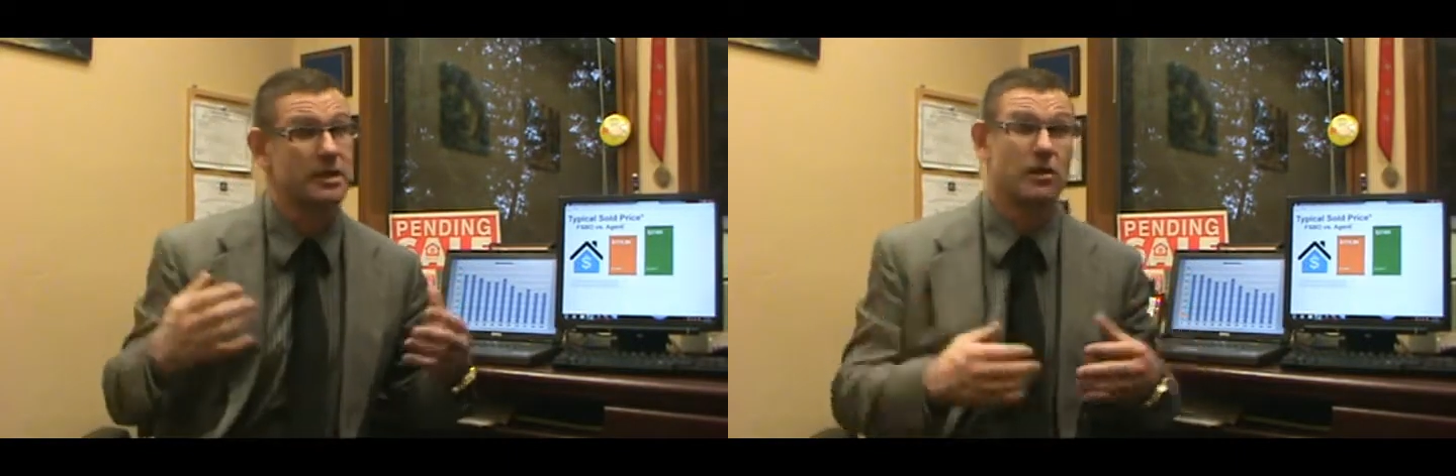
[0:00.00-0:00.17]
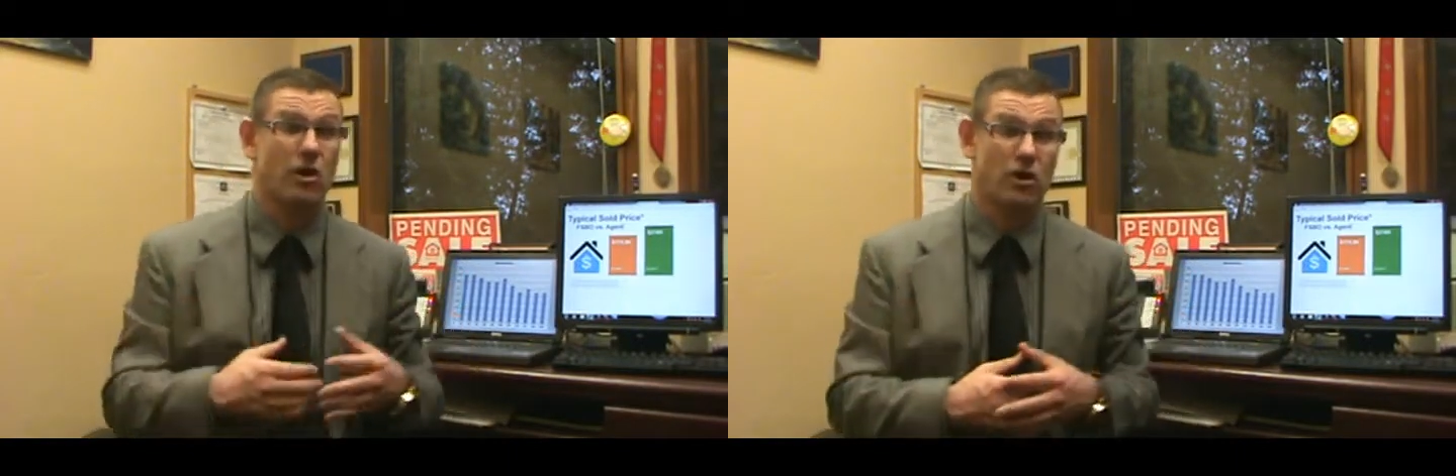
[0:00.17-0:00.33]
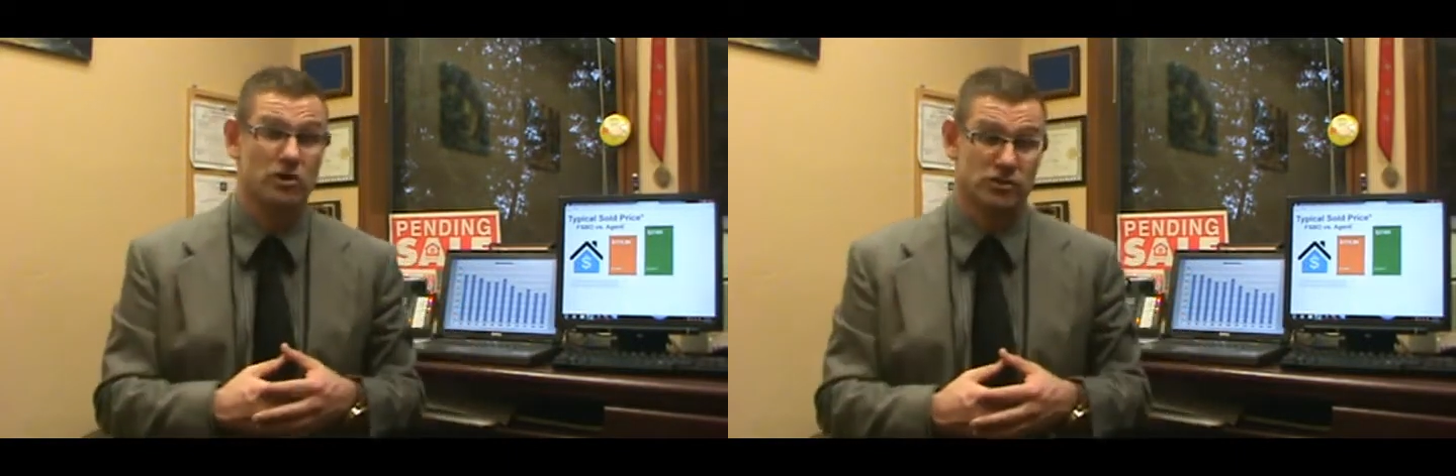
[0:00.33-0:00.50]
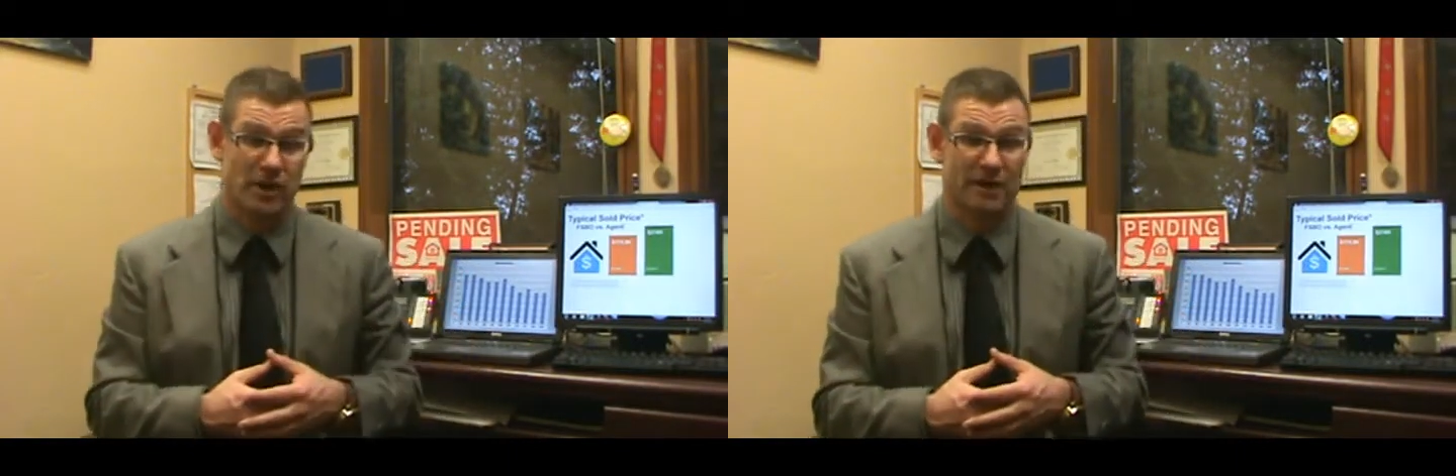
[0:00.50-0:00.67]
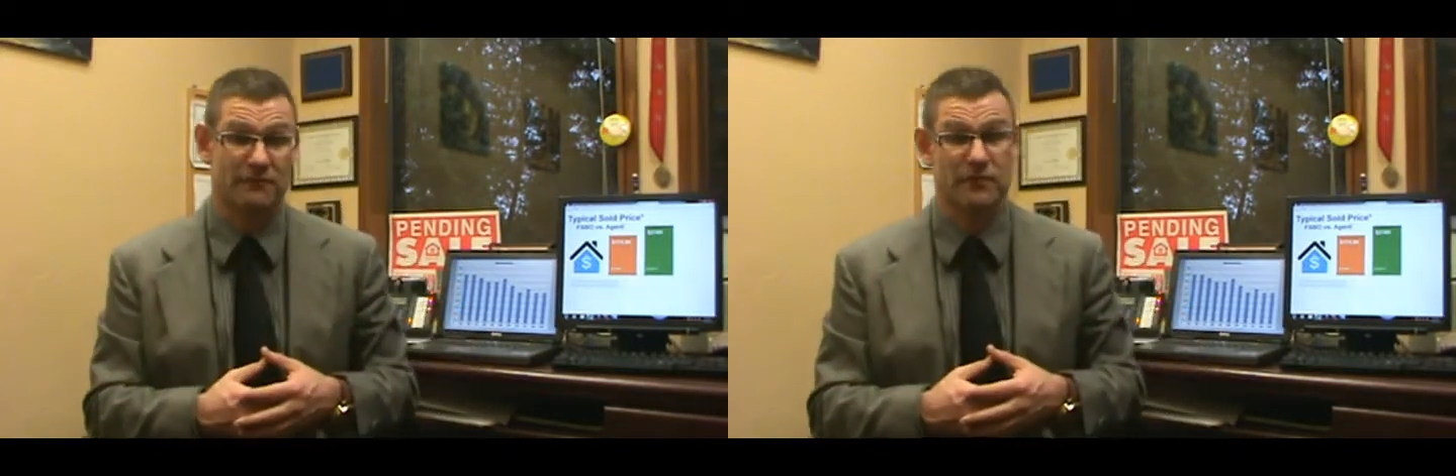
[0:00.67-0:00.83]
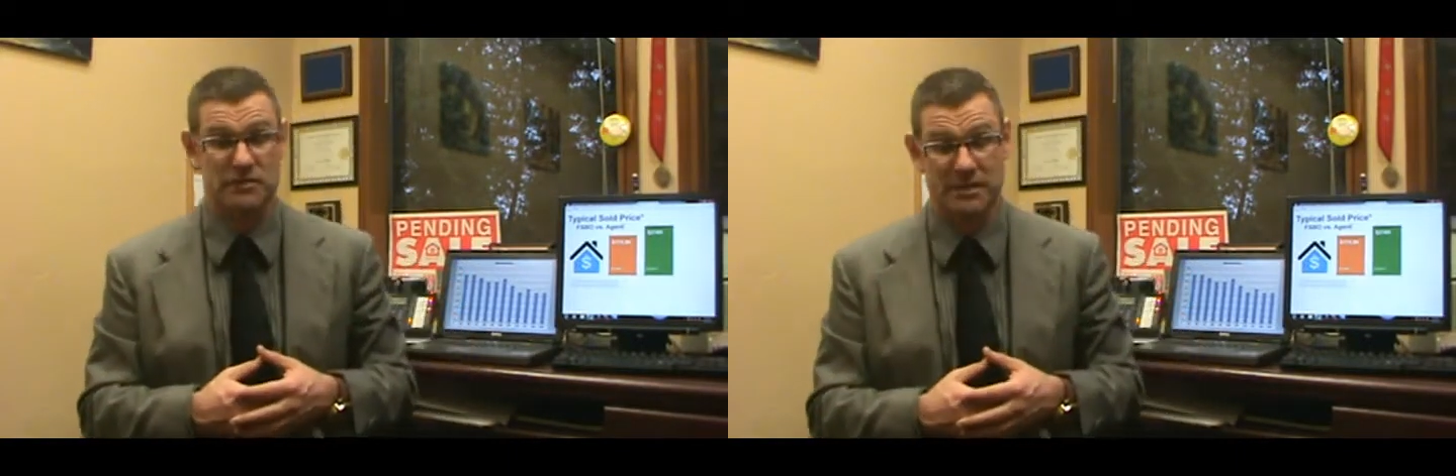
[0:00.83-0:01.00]

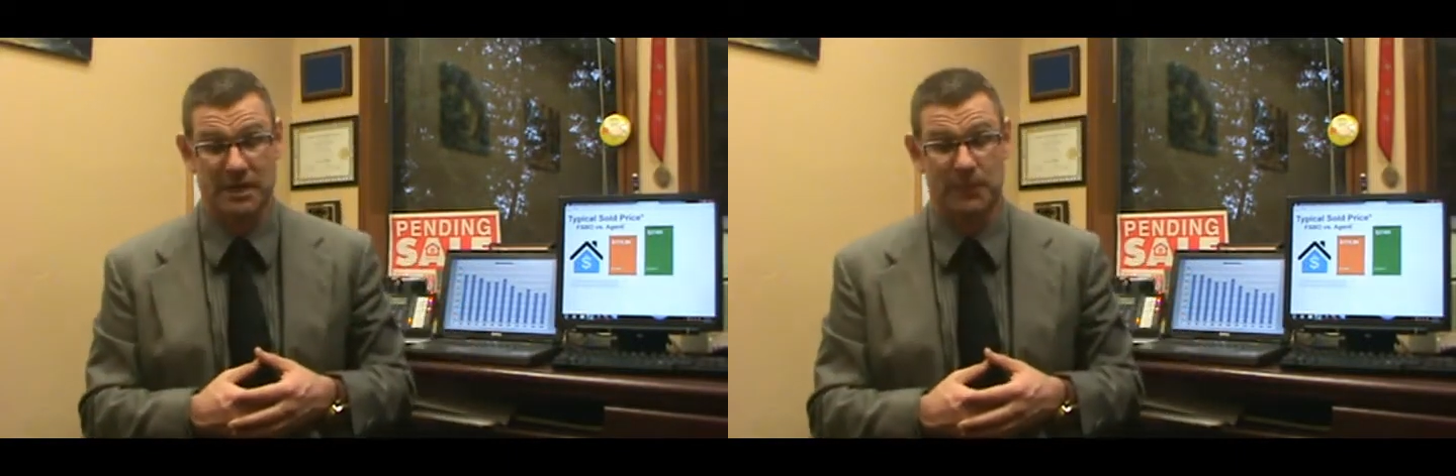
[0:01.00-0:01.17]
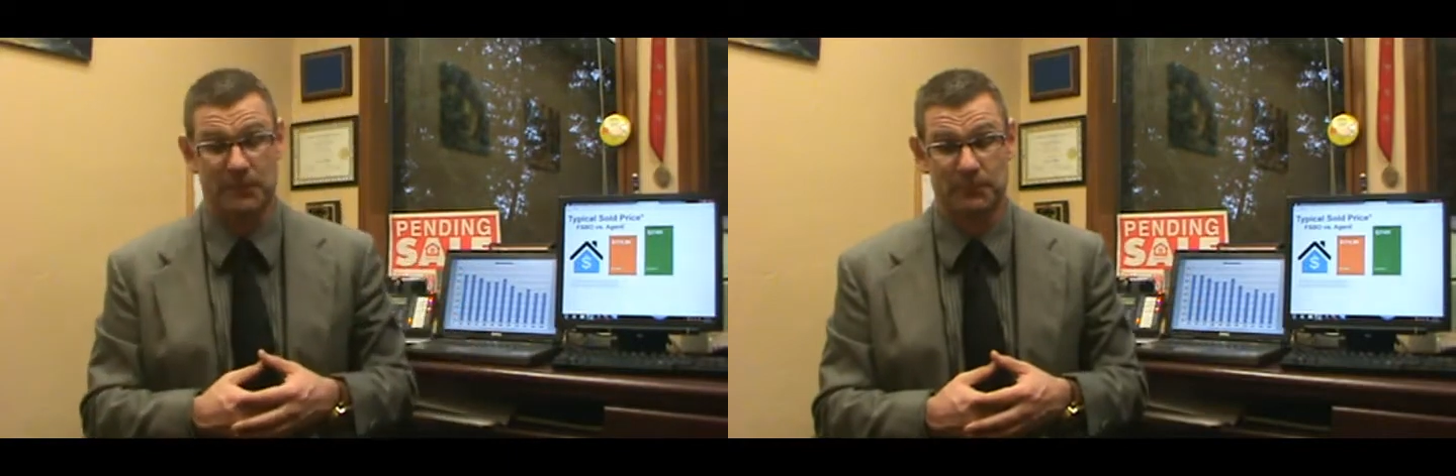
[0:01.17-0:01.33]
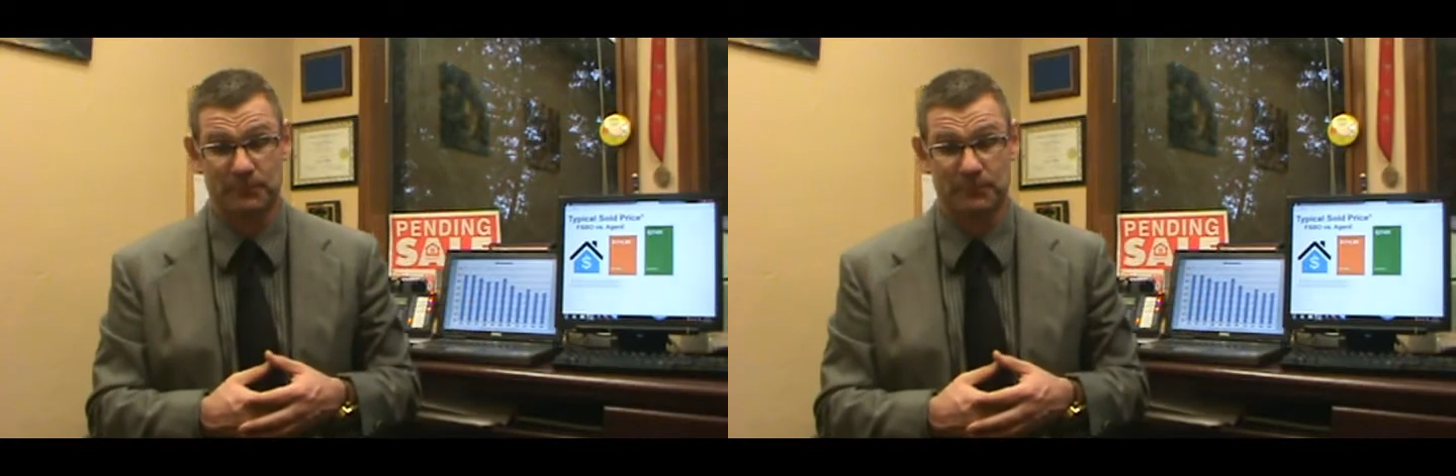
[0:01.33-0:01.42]
contract for sale.